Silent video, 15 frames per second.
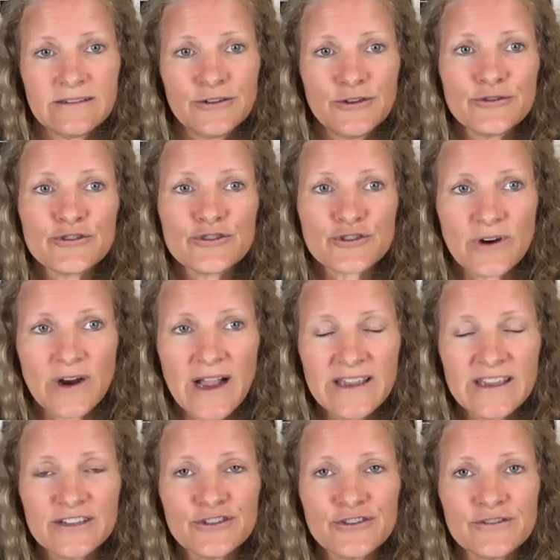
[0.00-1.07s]
You scry
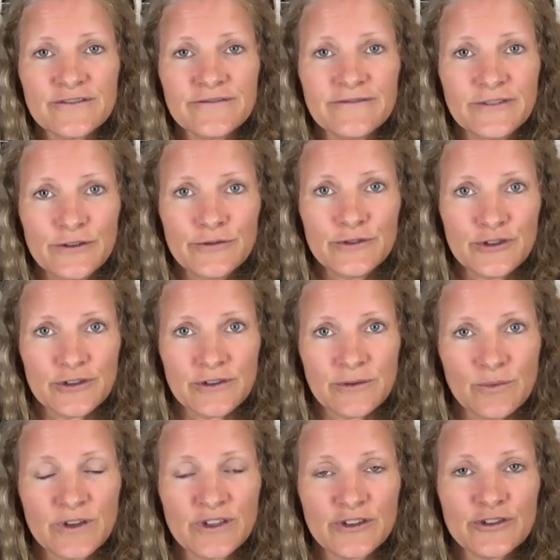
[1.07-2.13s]
into the future
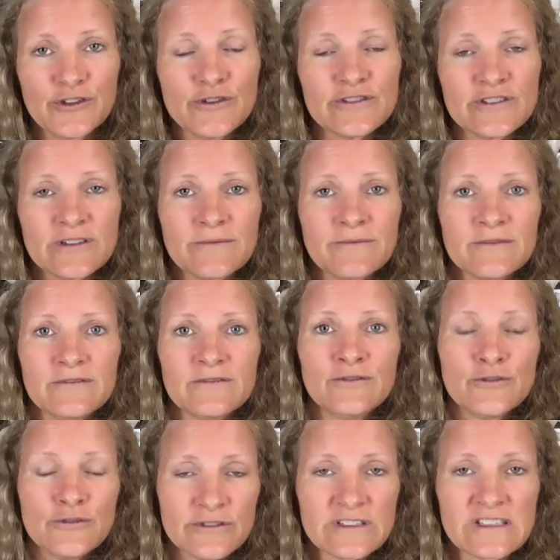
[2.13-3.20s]
when you're using
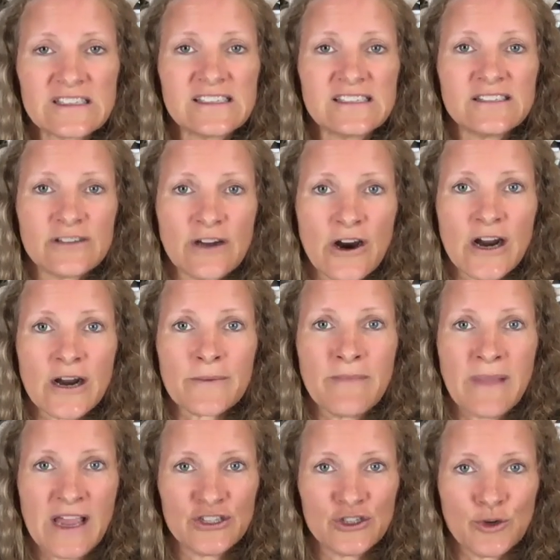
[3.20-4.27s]
usually dark
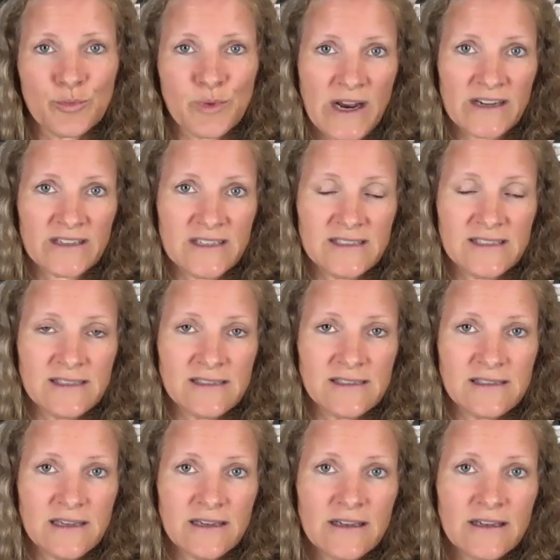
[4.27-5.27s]
magical practices.